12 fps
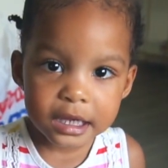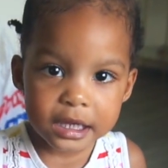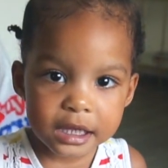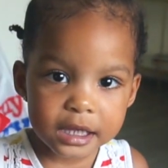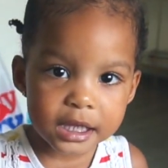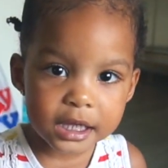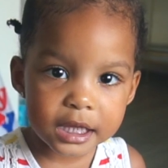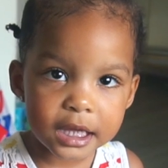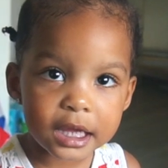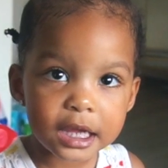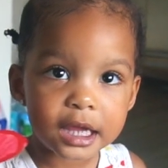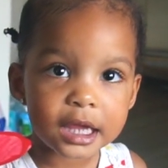And this is what
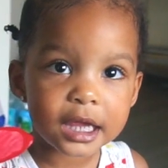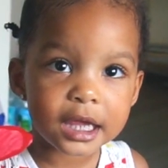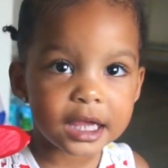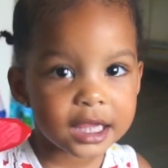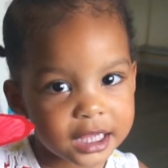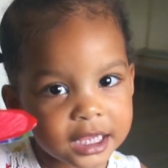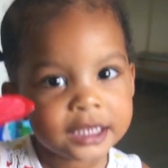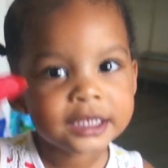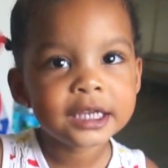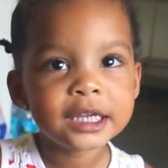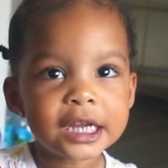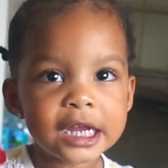you made?
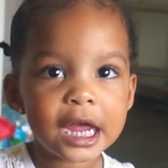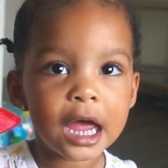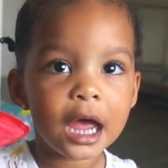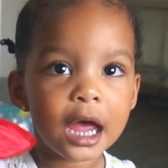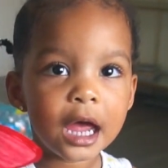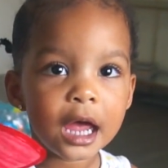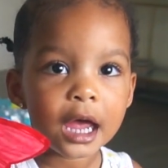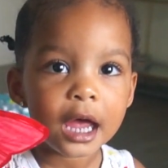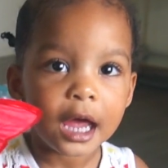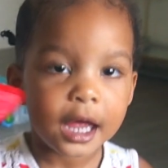Where did you make that?